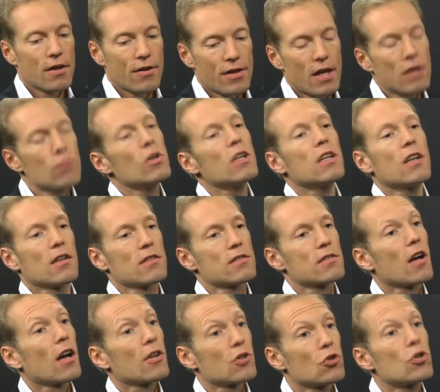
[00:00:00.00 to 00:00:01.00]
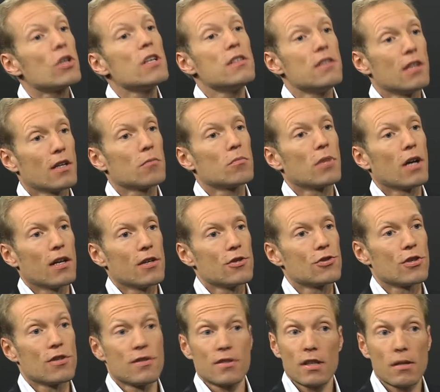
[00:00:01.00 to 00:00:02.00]
then we can start treating
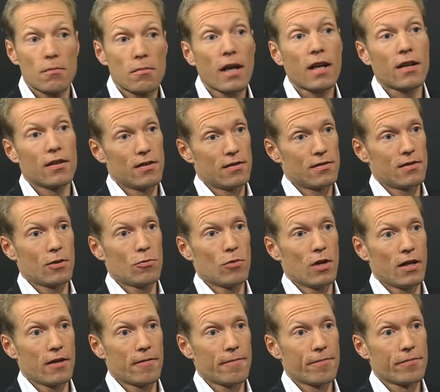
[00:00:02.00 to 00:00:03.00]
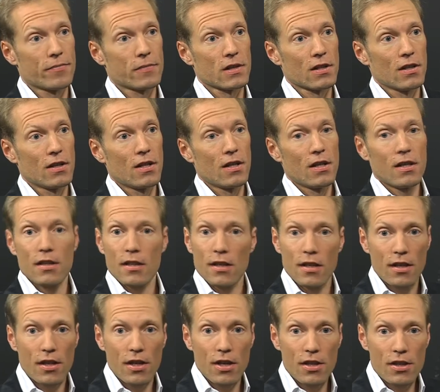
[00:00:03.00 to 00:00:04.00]
patients in a mechanistic way.
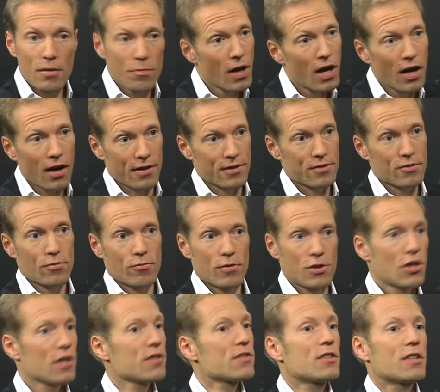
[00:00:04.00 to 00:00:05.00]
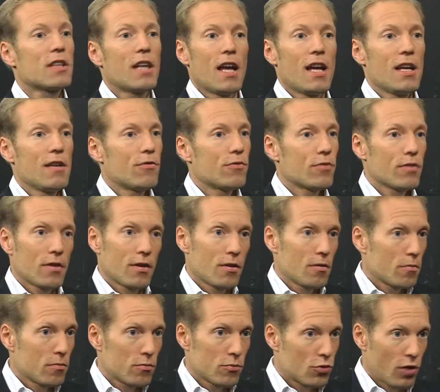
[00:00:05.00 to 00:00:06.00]
In the past, we just gave
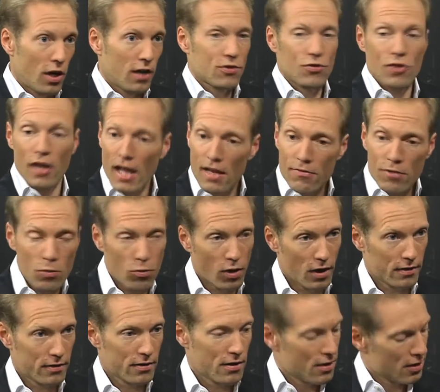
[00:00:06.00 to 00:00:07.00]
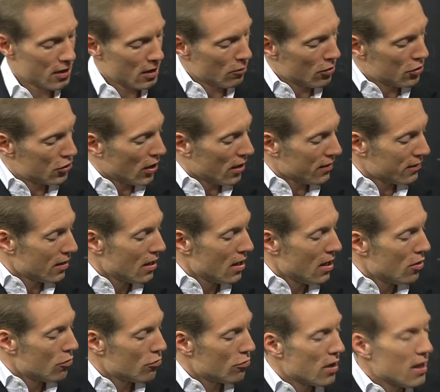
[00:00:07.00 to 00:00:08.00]
drugs to everyone that would just
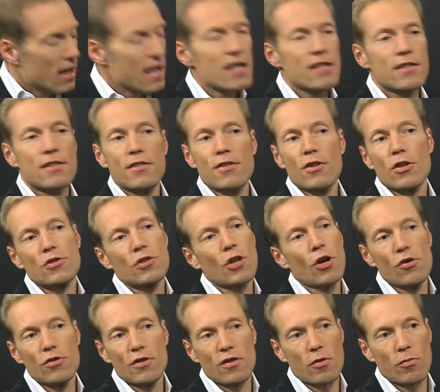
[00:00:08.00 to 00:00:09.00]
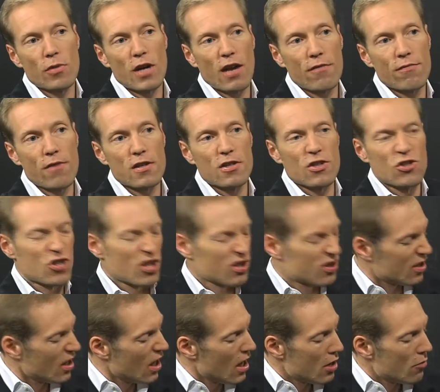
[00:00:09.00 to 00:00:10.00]
release the tone of the blood vessels,
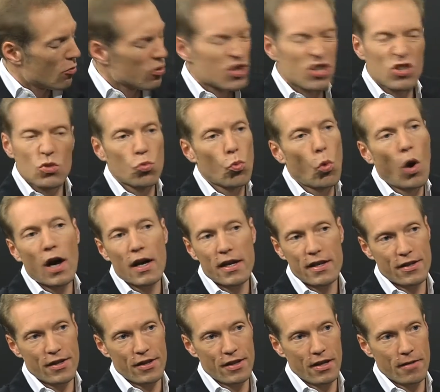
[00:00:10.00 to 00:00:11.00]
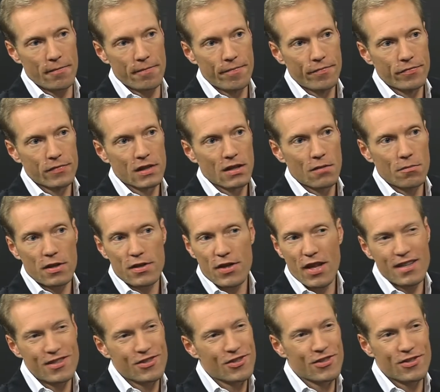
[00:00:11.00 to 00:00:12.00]
would just widen them. But
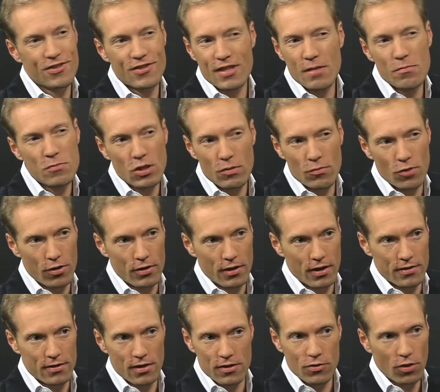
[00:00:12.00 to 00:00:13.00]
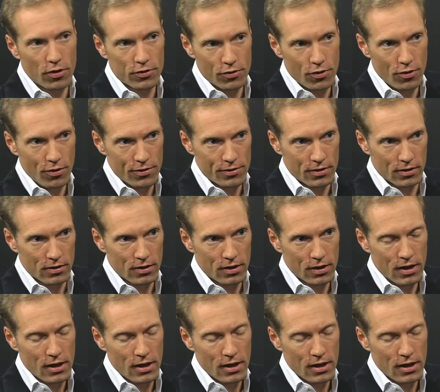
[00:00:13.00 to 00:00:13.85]
that's just symptom-oriented, not causal.